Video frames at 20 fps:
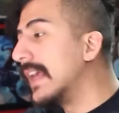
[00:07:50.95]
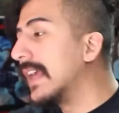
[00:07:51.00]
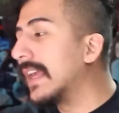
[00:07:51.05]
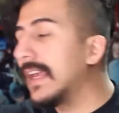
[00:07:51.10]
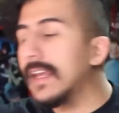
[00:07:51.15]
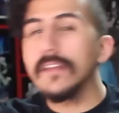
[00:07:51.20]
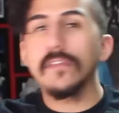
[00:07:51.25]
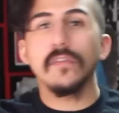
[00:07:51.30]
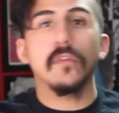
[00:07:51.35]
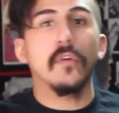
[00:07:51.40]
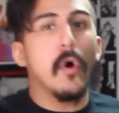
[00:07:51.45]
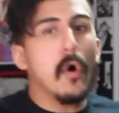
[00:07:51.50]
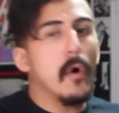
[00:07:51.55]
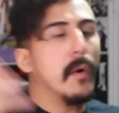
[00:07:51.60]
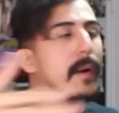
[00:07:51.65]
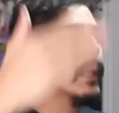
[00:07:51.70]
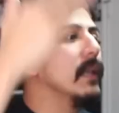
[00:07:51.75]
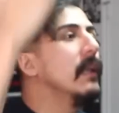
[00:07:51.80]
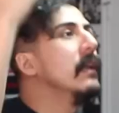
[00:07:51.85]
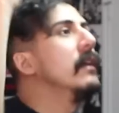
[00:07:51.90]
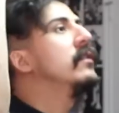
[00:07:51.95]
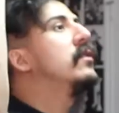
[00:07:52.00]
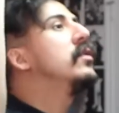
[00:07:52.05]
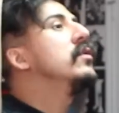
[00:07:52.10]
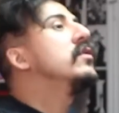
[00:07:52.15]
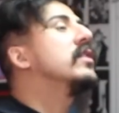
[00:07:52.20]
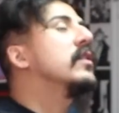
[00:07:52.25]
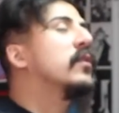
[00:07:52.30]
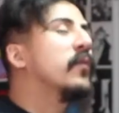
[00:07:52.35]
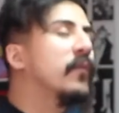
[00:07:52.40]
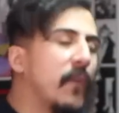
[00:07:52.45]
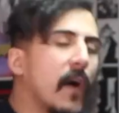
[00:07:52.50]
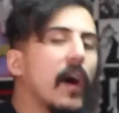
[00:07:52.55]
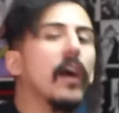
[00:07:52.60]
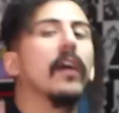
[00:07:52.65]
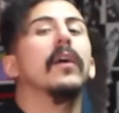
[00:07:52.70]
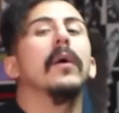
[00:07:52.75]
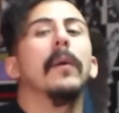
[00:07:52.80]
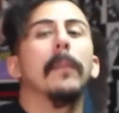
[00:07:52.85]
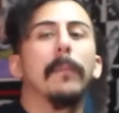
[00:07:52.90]
He's going to just
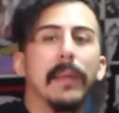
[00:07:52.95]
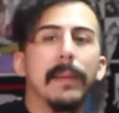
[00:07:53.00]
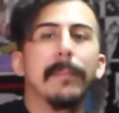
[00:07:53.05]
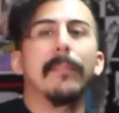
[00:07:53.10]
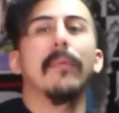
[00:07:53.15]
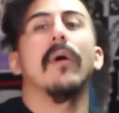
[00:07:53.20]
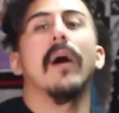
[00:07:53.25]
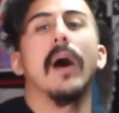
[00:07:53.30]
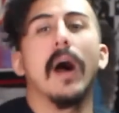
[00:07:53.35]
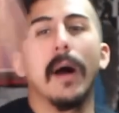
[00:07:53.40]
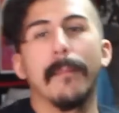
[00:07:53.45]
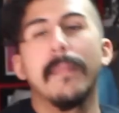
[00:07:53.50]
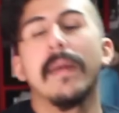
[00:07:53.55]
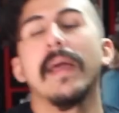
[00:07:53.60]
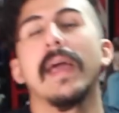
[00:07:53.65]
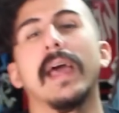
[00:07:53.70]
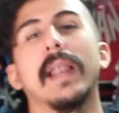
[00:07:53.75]
fuck people up.